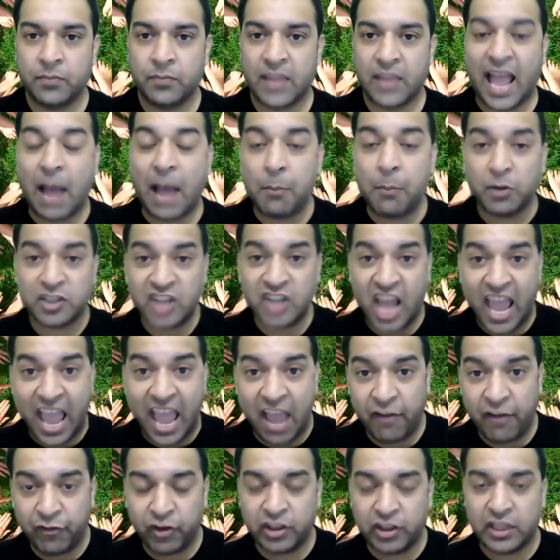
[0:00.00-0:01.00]
How much
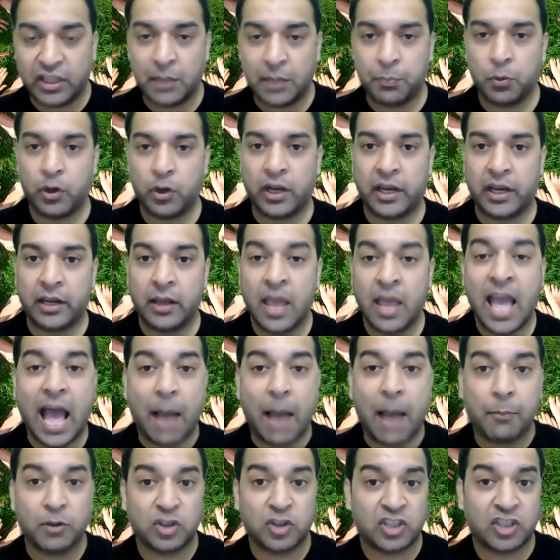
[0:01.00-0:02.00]
effort they put in?
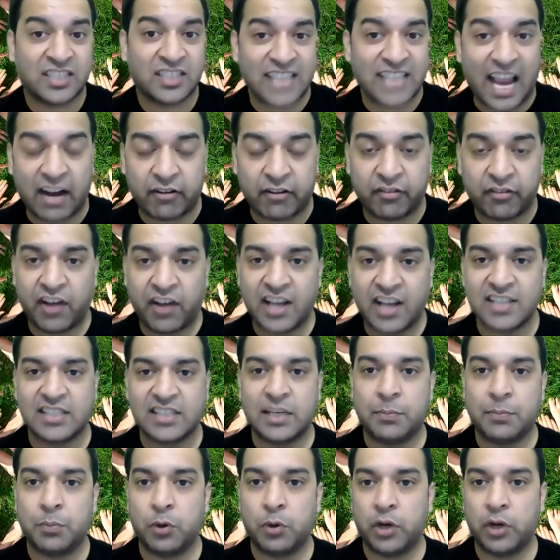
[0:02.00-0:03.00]
How much sacrifice they
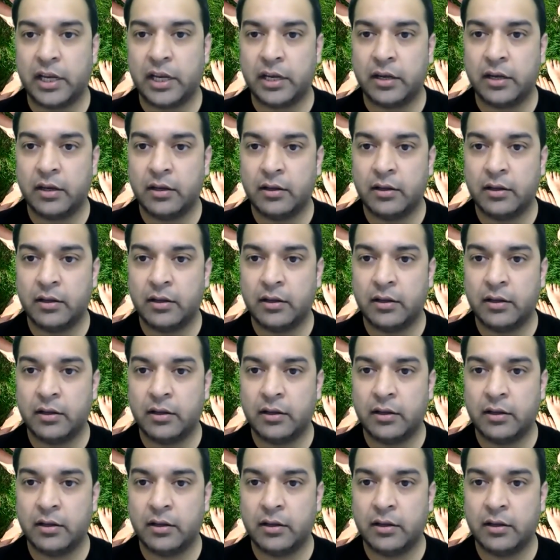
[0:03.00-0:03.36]
put in?